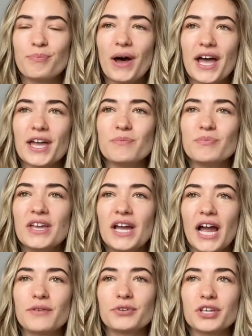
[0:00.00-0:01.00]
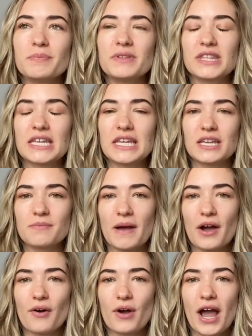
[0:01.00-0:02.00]
but I've really been thinking
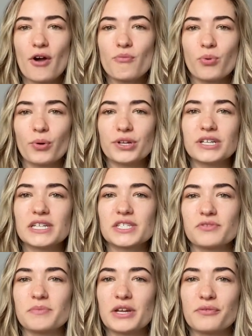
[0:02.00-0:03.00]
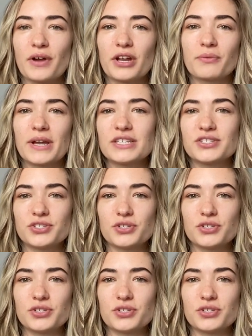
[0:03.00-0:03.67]
about how important it is for me to find ways